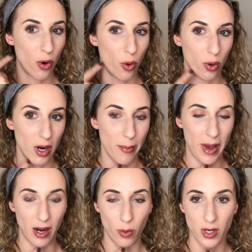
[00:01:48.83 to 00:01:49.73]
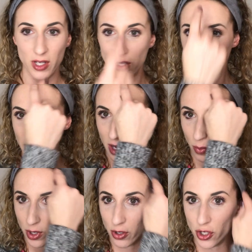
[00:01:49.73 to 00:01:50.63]
or a backwards 3
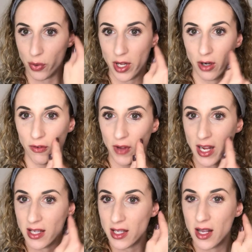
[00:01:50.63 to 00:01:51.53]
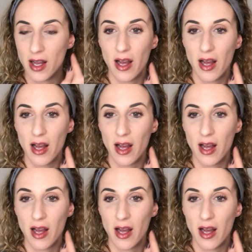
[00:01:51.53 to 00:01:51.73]
when you're doing your face.